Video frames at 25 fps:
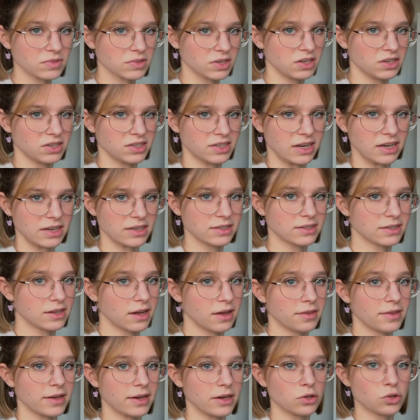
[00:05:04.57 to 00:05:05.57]
He says,
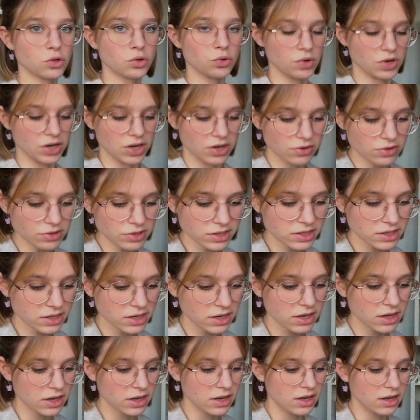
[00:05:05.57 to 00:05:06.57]
I think 2 years.
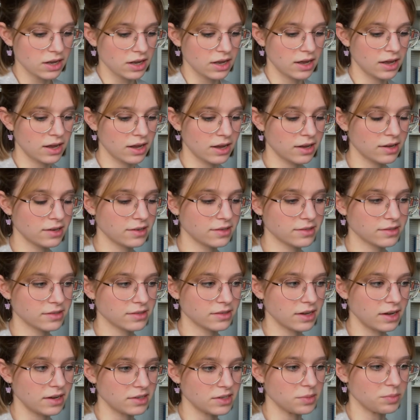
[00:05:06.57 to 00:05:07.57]
And
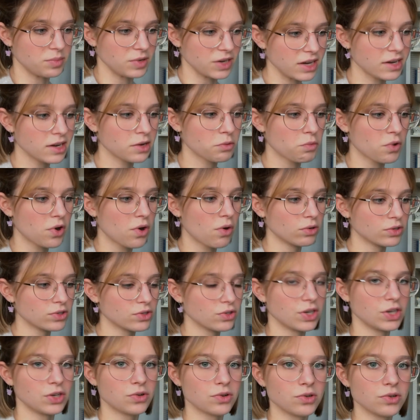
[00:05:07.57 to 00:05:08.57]
at the beginning, we're also
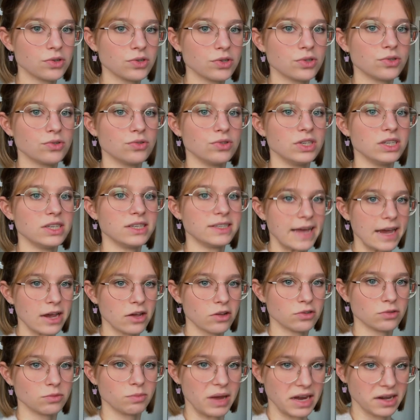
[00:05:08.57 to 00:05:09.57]
introduced to the
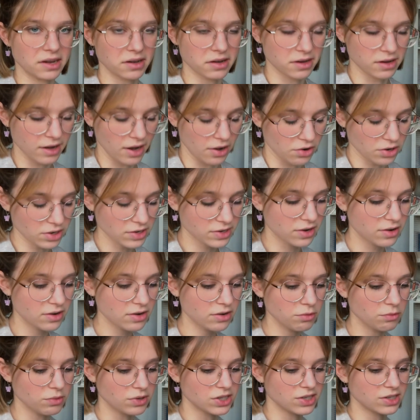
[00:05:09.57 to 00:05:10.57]
second main character,
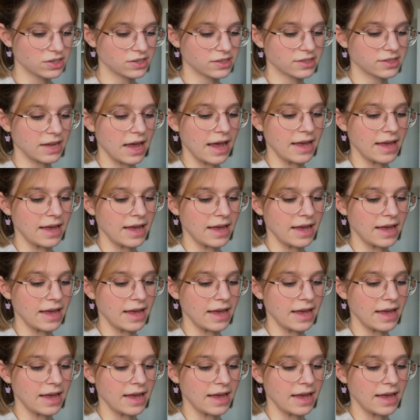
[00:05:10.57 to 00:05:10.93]
which is